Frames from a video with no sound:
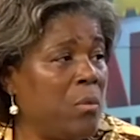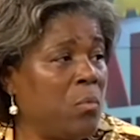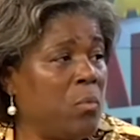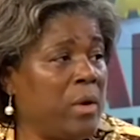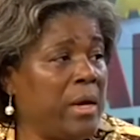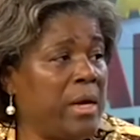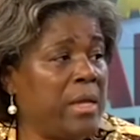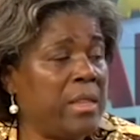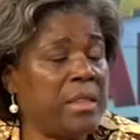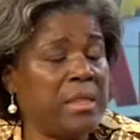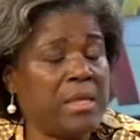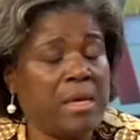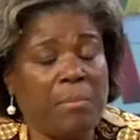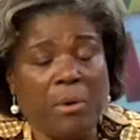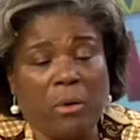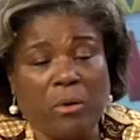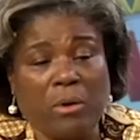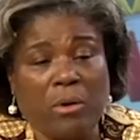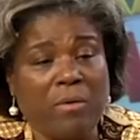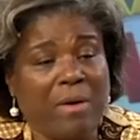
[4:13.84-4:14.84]
with the
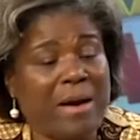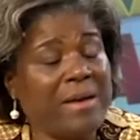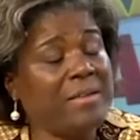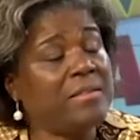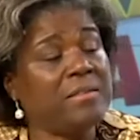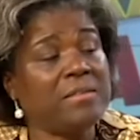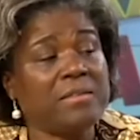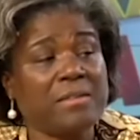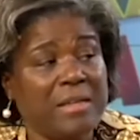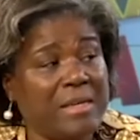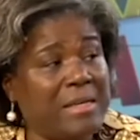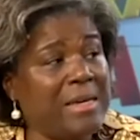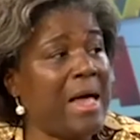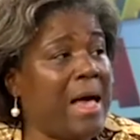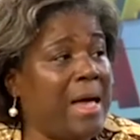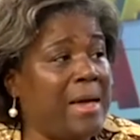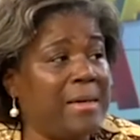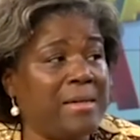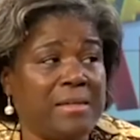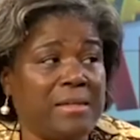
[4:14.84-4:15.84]
Ebola crisis could
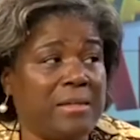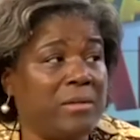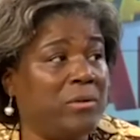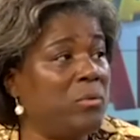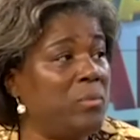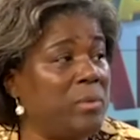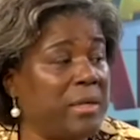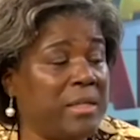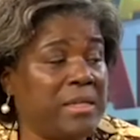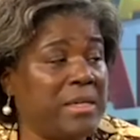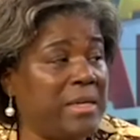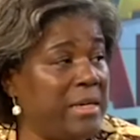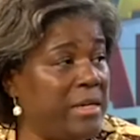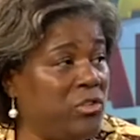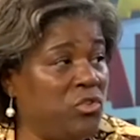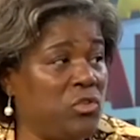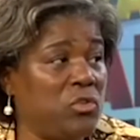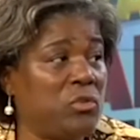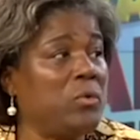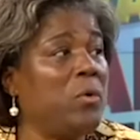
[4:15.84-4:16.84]
not deal with the
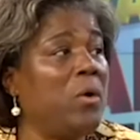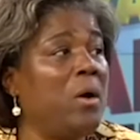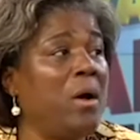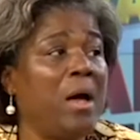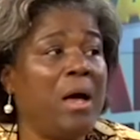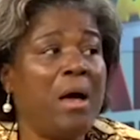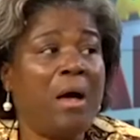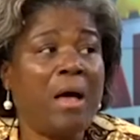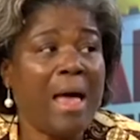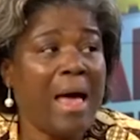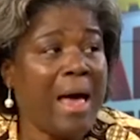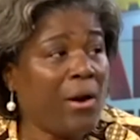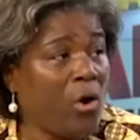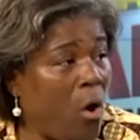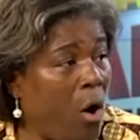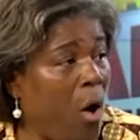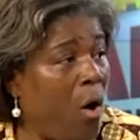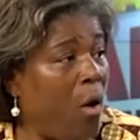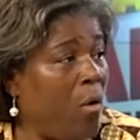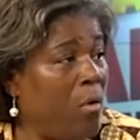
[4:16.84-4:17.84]
issue at
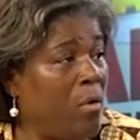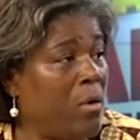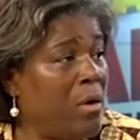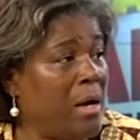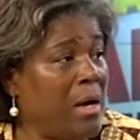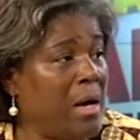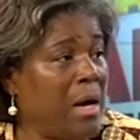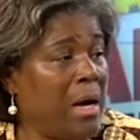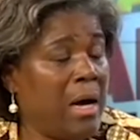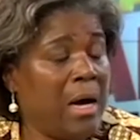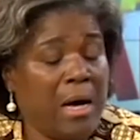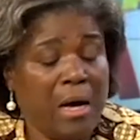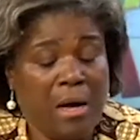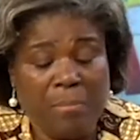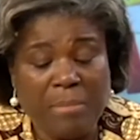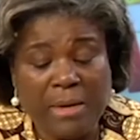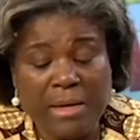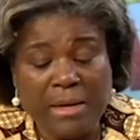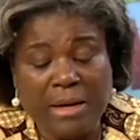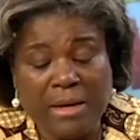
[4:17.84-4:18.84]
all
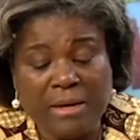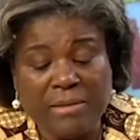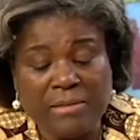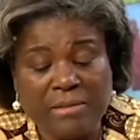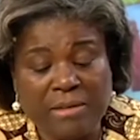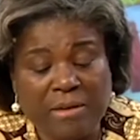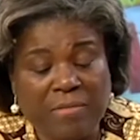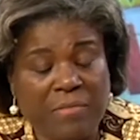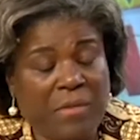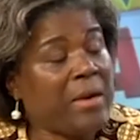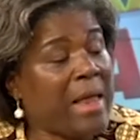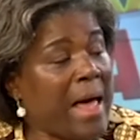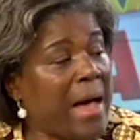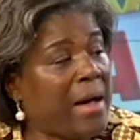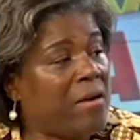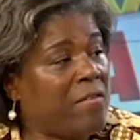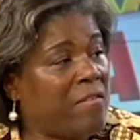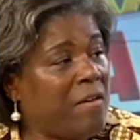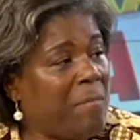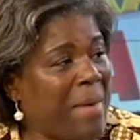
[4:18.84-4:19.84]
because of their
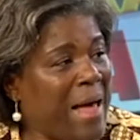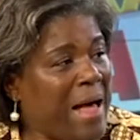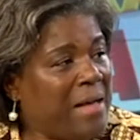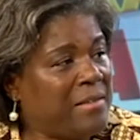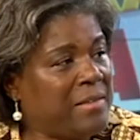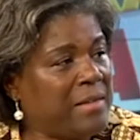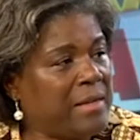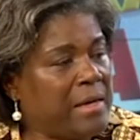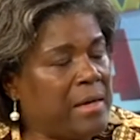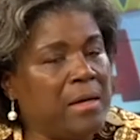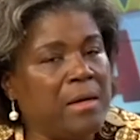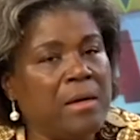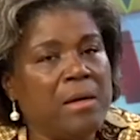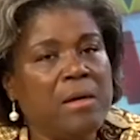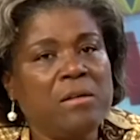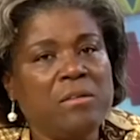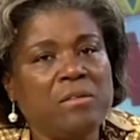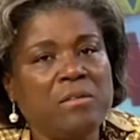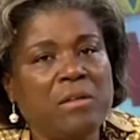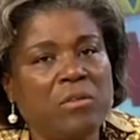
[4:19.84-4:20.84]
lack of capacity.
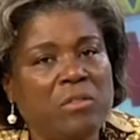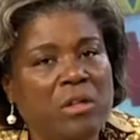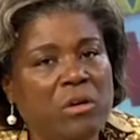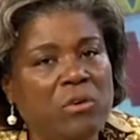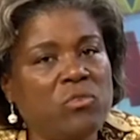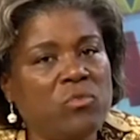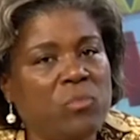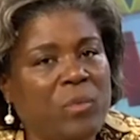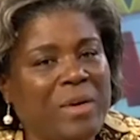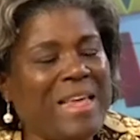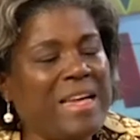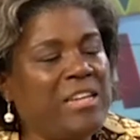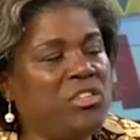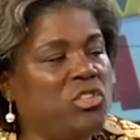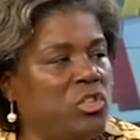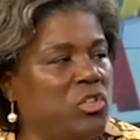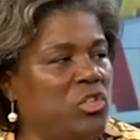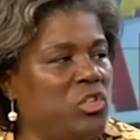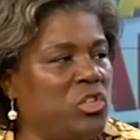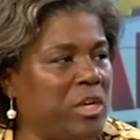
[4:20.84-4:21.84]
So those
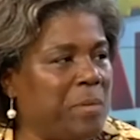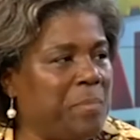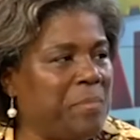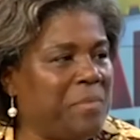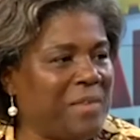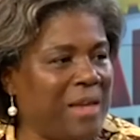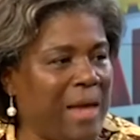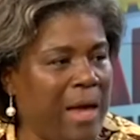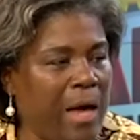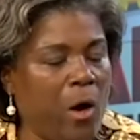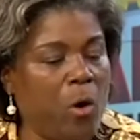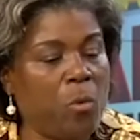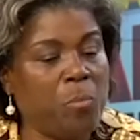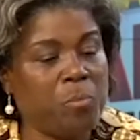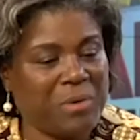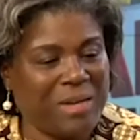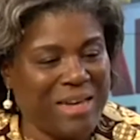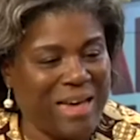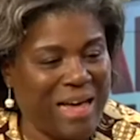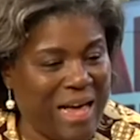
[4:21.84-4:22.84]
relationships
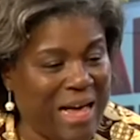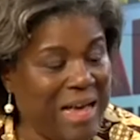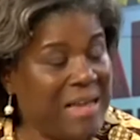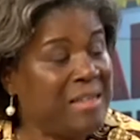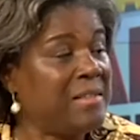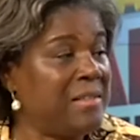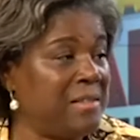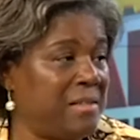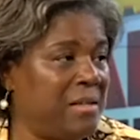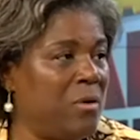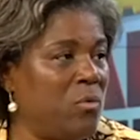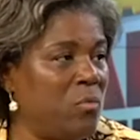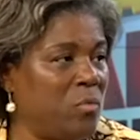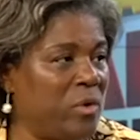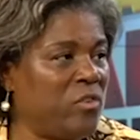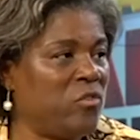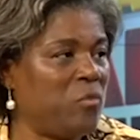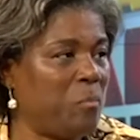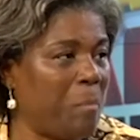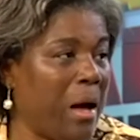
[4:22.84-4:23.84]
helped us
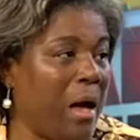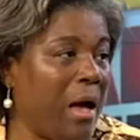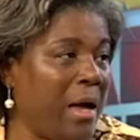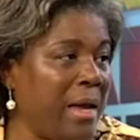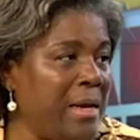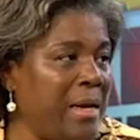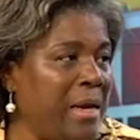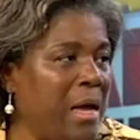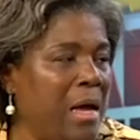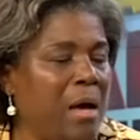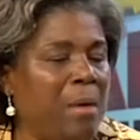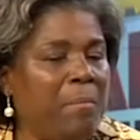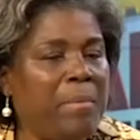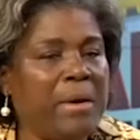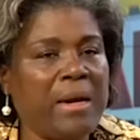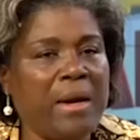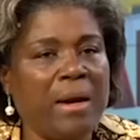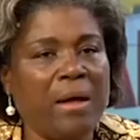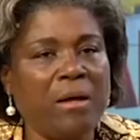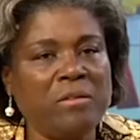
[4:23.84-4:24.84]
respond,
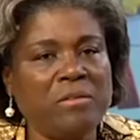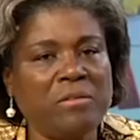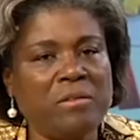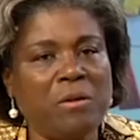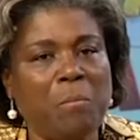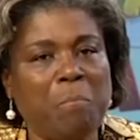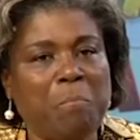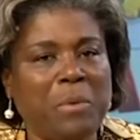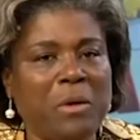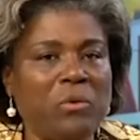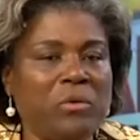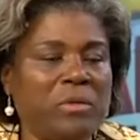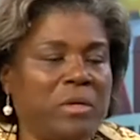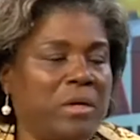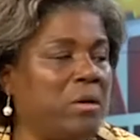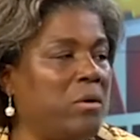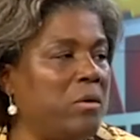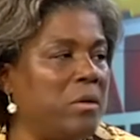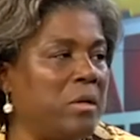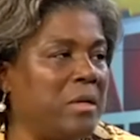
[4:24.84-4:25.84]
but it also built
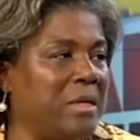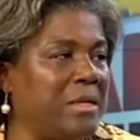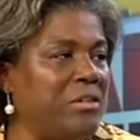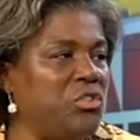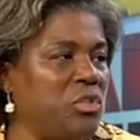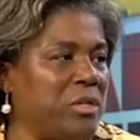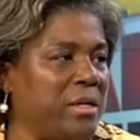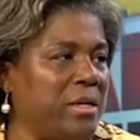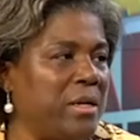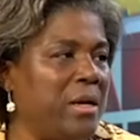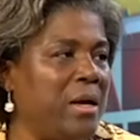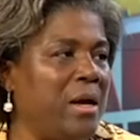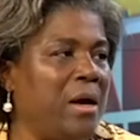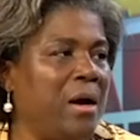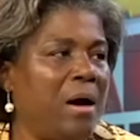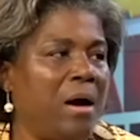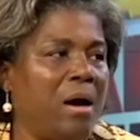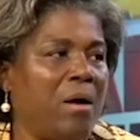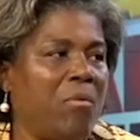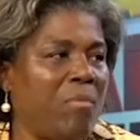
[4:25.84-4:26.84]
a coalition
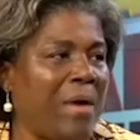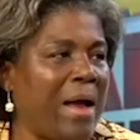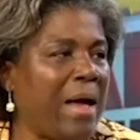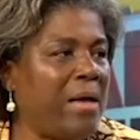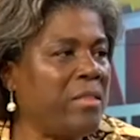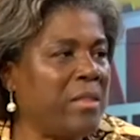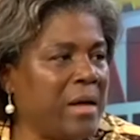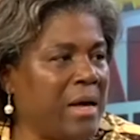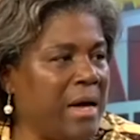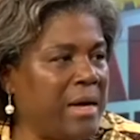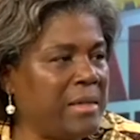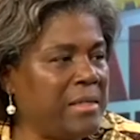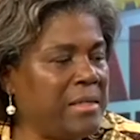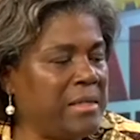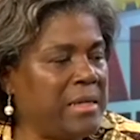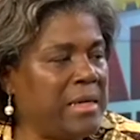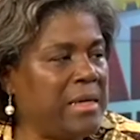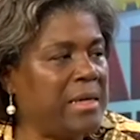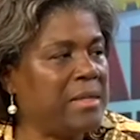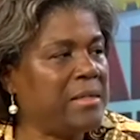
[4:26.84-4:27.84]
around the
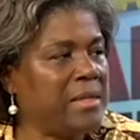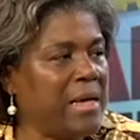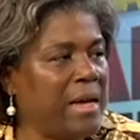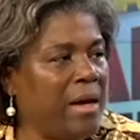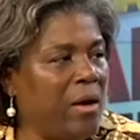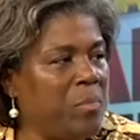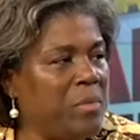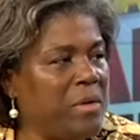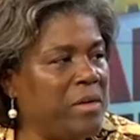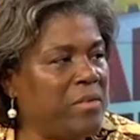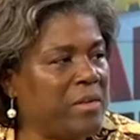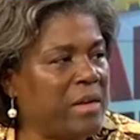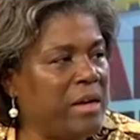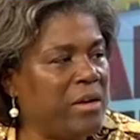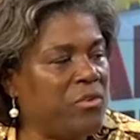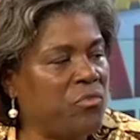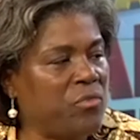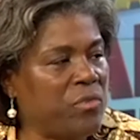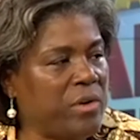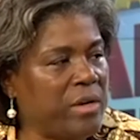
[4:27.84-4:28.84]
continent to help these
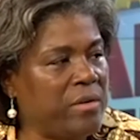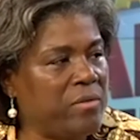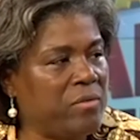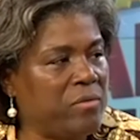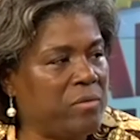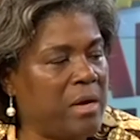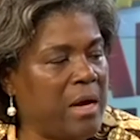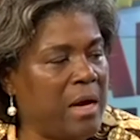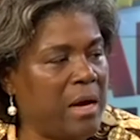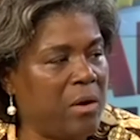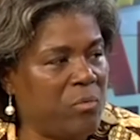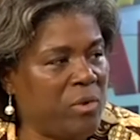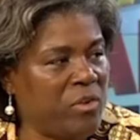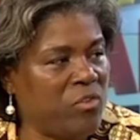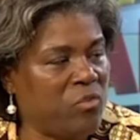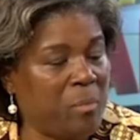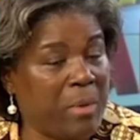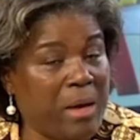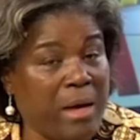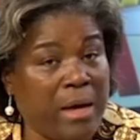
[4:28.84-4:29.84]
countries
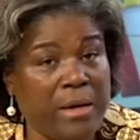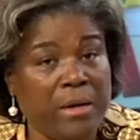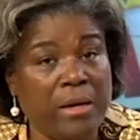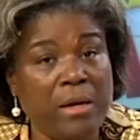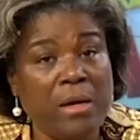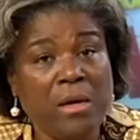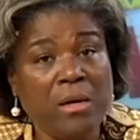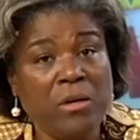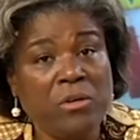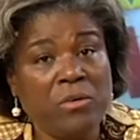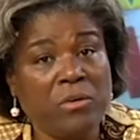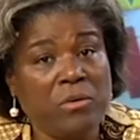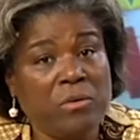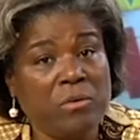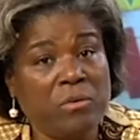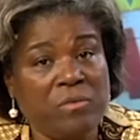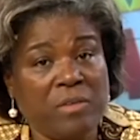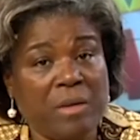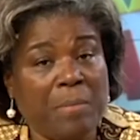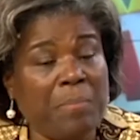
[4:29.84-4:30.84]
respond
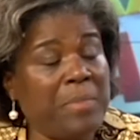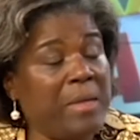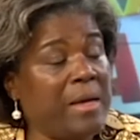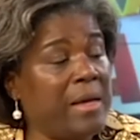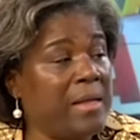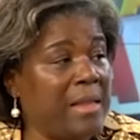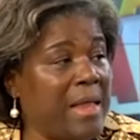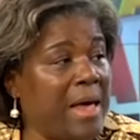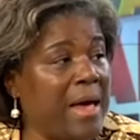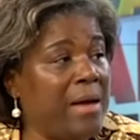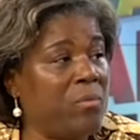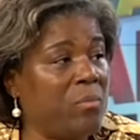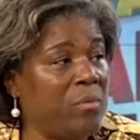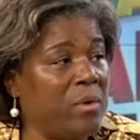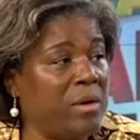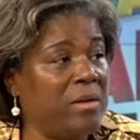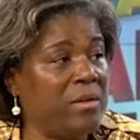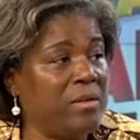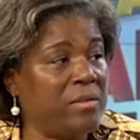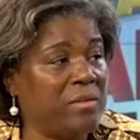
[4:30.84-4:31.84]
to something that
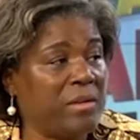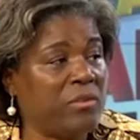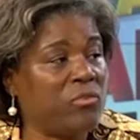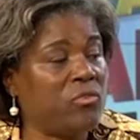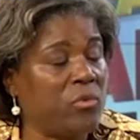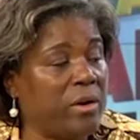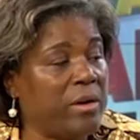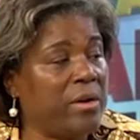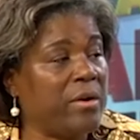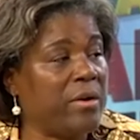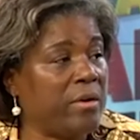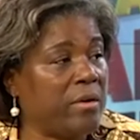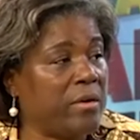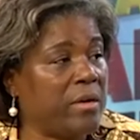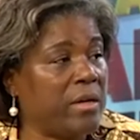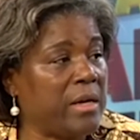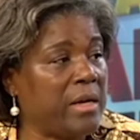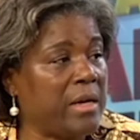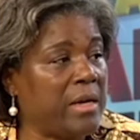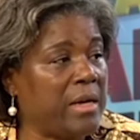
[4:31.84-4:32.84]
was
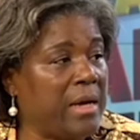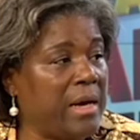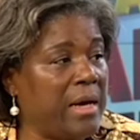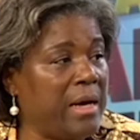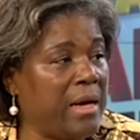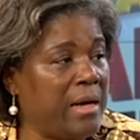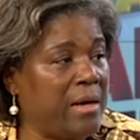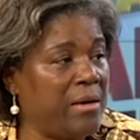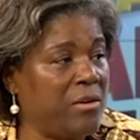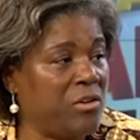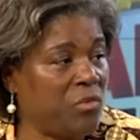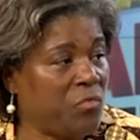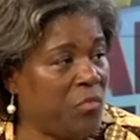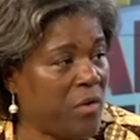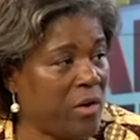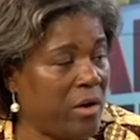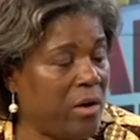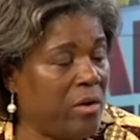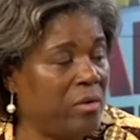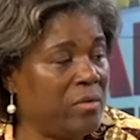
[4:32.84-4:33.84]
extraordinarily
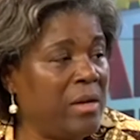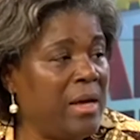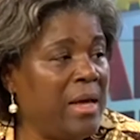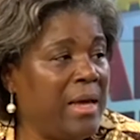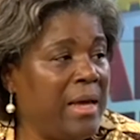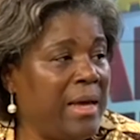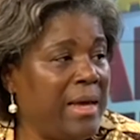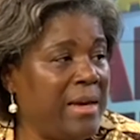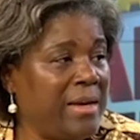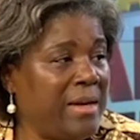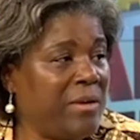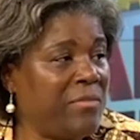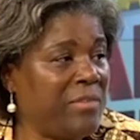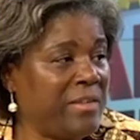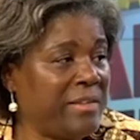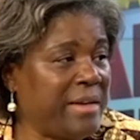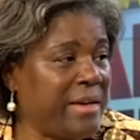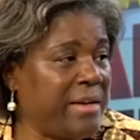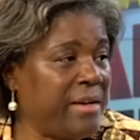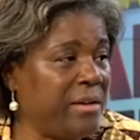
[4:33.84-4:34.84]
difficult and
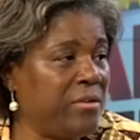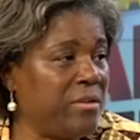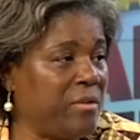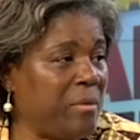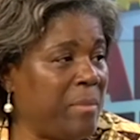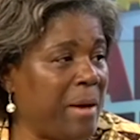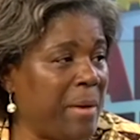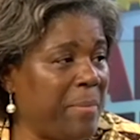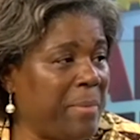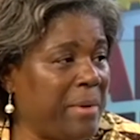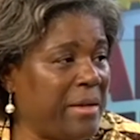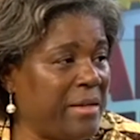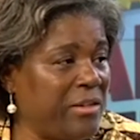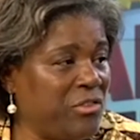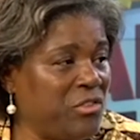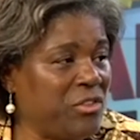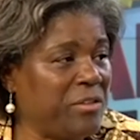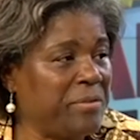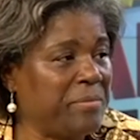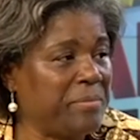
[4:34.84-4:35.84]
devastating to the
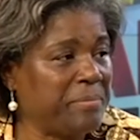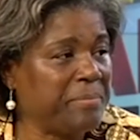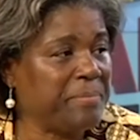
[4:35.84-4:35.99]
population.